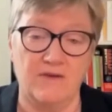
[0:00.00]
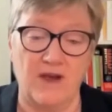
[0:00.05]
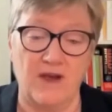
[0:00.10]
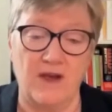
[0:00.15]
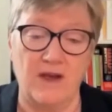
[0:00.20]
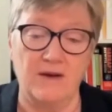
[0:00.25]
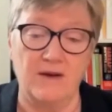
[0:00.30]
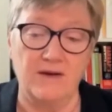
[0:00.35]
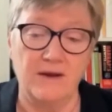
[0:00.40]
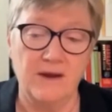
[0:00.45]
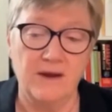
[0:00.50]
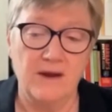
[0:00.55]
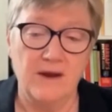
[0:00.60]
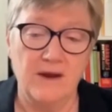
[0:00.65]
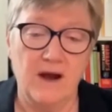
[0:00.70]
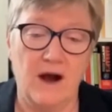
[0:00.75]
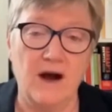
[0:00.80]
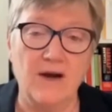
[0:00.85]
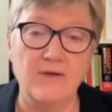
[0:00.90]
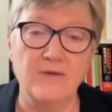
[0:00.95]
And
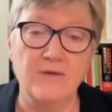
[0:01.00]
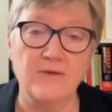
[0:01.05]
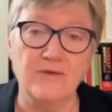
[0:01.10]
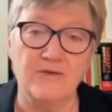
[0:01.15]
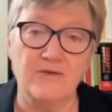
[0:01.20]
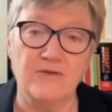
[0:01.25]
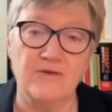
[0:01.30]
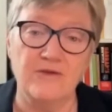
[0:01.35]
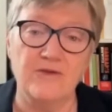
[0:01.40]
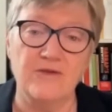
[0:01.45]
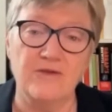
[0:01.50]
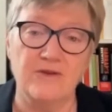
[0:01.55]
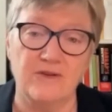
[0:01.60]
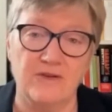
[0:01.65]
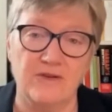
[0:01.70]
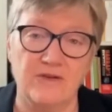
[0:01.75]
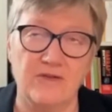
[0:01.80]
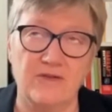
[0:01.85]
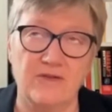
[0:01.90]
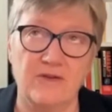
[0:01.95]
other
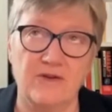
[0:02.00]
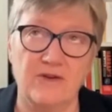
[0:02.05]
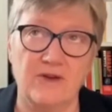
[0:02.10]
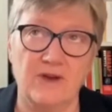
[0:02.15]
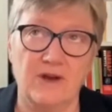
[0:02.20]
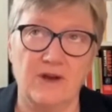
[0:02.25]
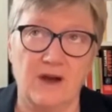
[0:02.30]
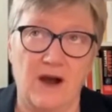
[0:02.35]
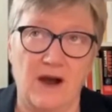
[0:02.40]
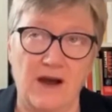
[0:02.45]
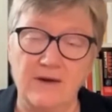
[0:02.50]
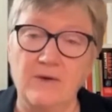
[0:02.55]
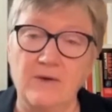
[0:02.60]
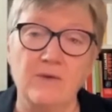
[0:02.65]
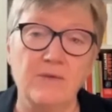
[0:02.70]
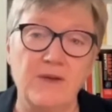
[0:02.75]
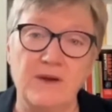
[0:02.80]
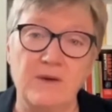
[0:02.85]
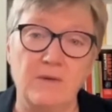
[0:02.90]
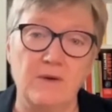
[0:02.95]
churches, I don't
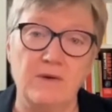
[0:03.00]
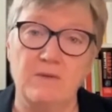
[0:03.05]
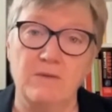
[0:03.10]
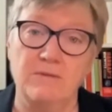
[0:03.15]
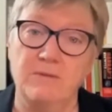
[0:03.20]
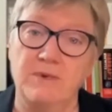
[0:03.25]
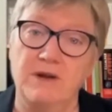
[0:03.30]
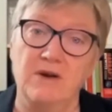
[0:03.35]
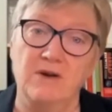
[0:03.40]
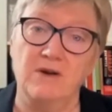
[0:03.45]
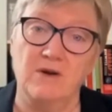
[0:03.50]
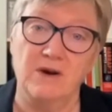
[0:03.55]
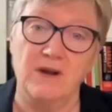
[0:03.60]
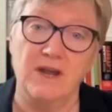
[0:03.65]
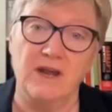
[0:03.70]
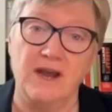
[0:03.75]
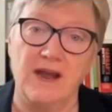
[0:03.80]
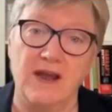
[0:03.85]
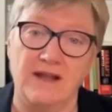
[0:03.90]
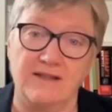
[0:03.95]
think we would be
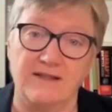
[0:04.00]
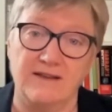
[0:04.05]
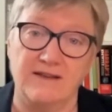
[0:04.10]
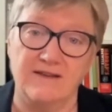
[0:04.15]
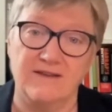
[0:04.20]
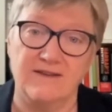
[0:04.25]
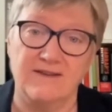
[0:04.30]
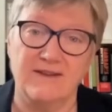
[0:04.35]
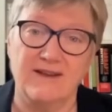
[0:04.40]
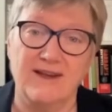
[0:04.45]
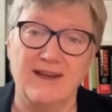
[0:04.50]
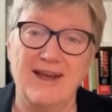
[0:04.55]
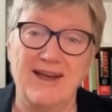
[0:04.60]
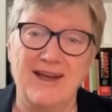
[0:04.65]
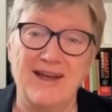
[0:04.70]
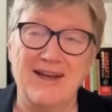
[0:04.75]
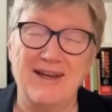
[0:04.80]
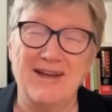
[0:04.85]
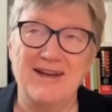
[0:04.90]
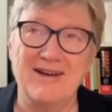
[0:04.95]
looking at this
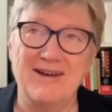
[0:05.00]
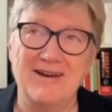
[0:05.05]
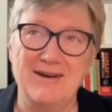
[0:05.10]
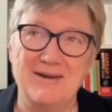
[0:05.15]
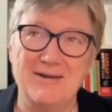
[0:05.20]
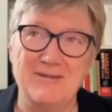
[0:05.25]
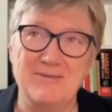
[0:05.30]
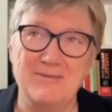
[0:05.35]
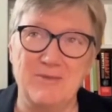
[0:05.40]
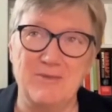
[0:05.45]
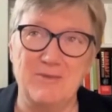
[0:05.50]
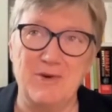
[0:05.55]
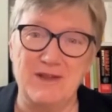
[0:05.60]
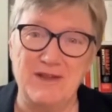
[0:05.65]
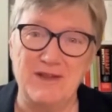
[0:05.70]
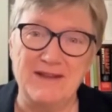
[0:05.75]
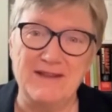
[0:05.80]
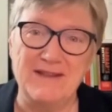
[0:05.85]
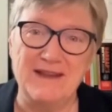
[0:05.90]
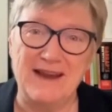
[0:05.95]

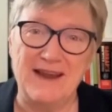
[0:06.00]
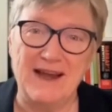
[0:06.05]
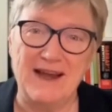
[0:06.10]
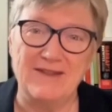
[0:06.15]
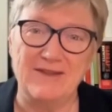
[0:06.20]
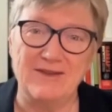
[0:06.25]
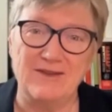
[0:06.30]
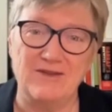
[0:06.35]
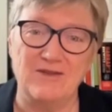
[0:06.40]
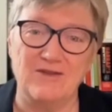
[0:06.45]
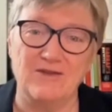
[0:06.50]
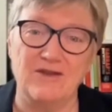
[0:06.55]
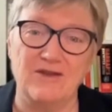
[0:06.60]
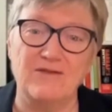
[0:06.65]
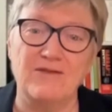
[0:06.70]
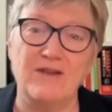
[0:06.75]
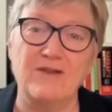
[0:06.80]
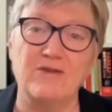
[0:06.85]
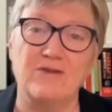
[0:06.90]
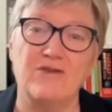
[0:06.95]
within the Catholic Church if
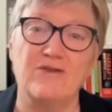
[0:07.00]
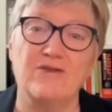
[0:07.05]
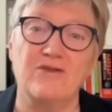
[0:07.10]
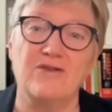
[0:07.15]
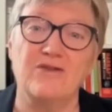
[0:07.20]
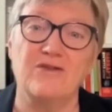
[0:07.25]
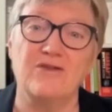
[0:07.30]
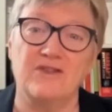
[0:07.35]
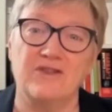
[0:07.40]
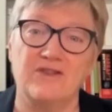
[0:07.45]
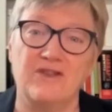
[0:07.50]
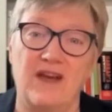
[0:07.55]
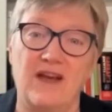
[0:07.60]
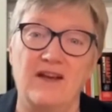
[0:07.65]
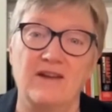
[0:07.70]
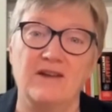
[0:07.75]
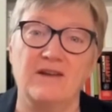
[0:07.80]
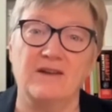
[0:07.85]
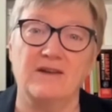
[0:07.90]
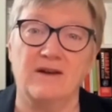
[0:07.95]
other churches
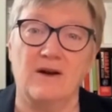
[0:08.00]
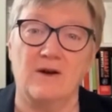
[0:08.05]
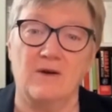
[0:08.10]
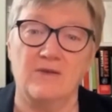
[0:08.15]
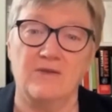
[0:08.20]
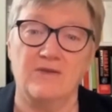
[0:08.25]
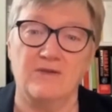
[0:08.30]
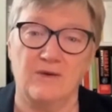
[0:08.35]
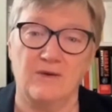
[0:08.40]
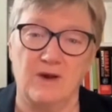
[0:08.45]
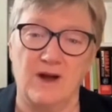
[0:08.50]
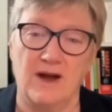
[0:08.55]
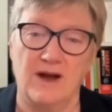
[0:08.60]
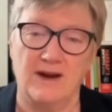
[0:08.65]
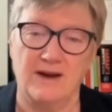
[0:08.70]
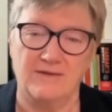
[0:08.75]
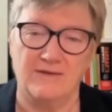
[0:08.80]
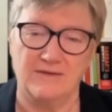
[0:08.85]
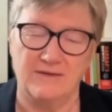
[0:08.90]
hadn't also kind of